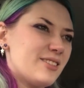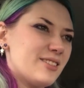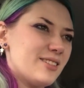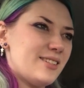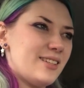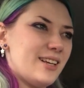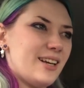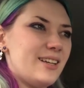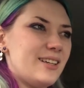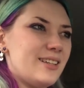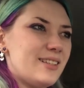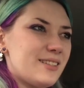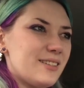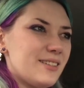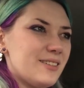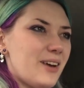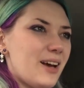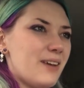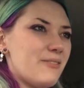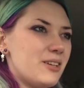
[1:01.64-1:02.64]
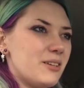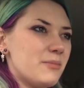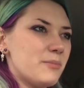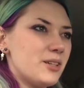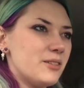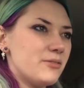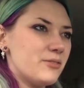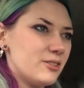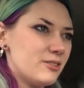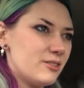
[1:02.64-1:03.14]
he was just saying he's sort of having a
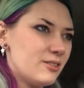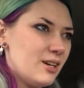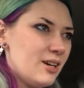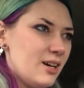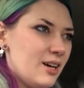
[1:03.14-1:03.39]
bit of a